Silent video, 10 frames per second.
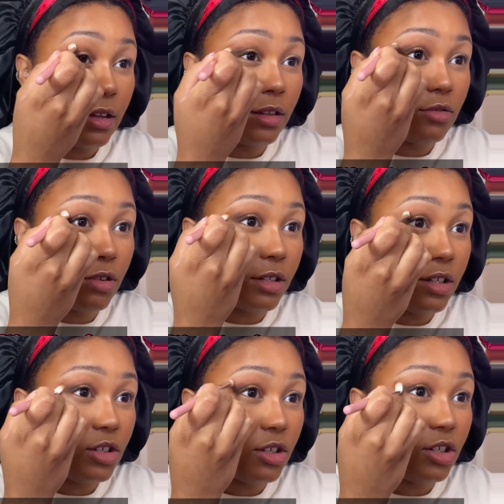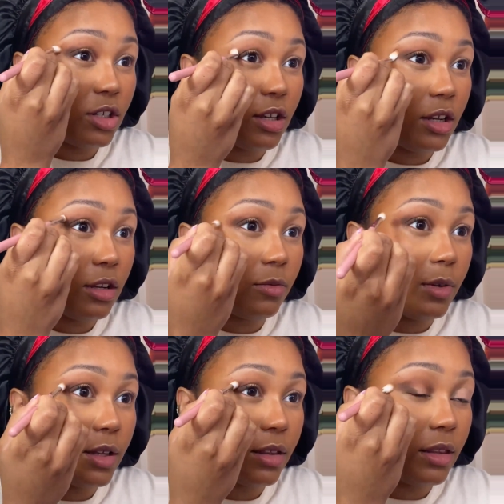the transition shade
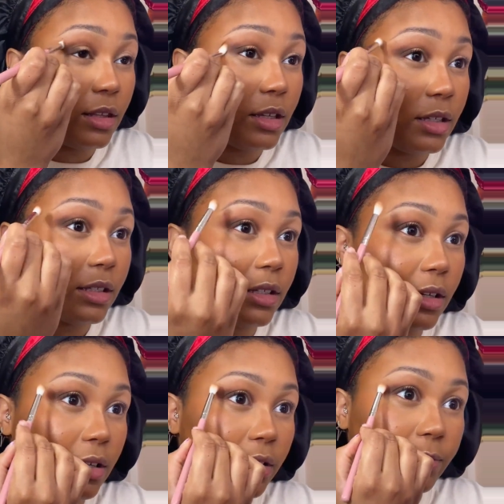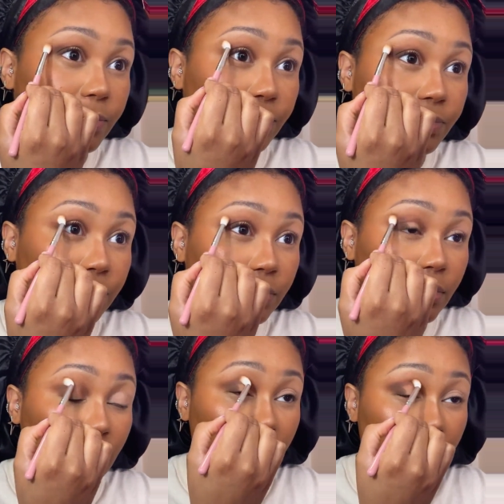with this
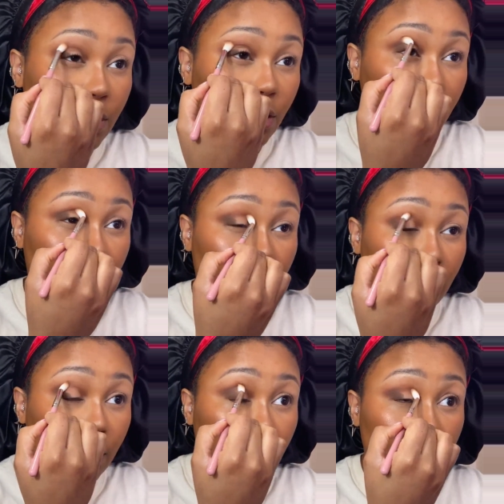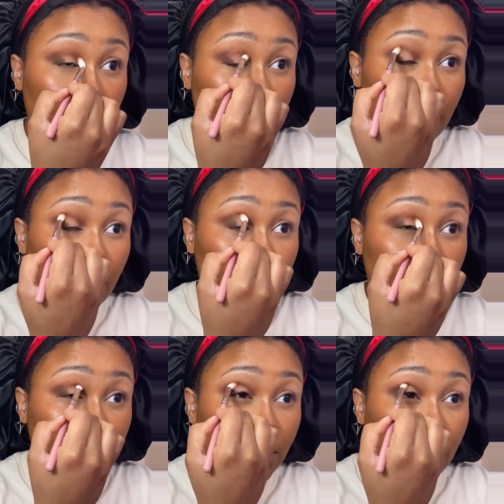darker
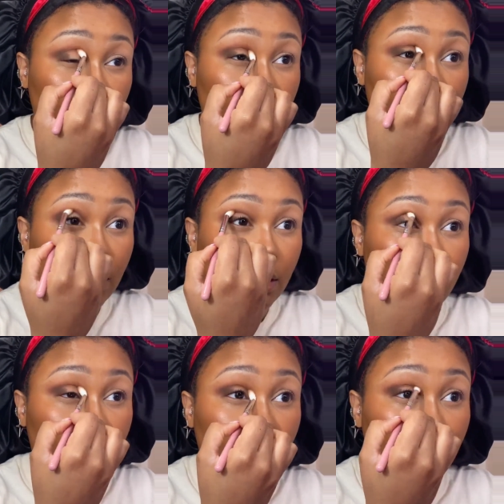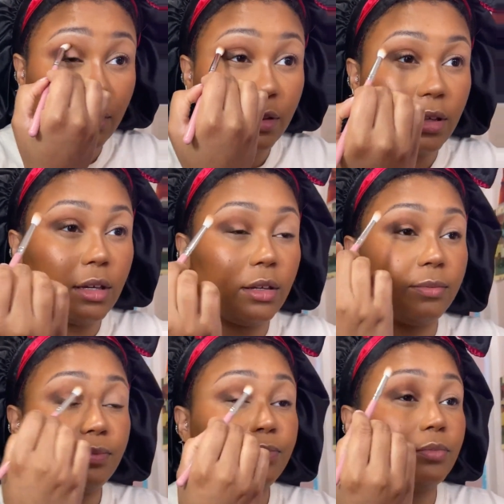crease shade. And then for the
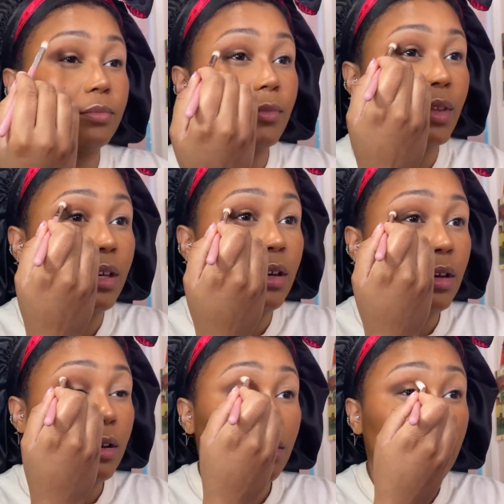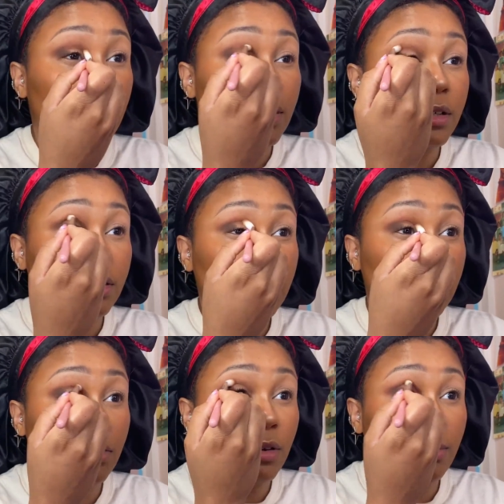crease,
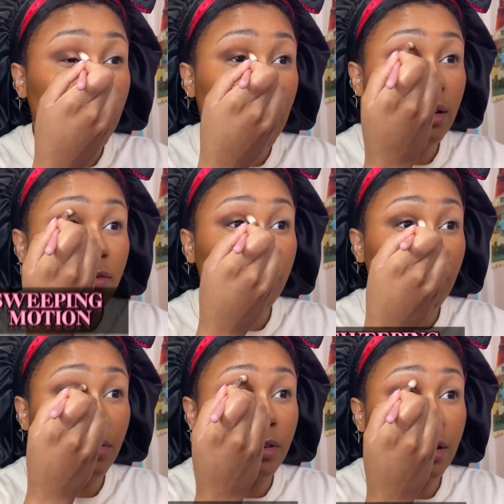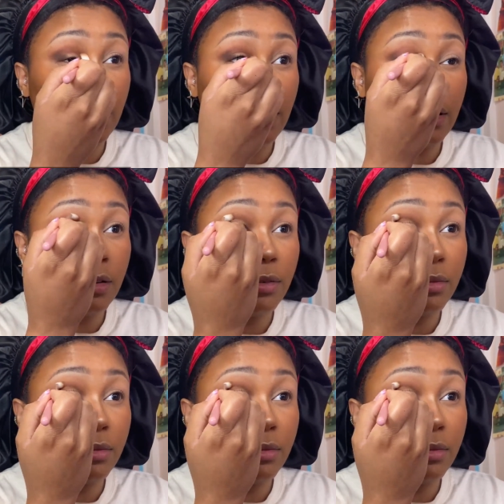just going back and forth again,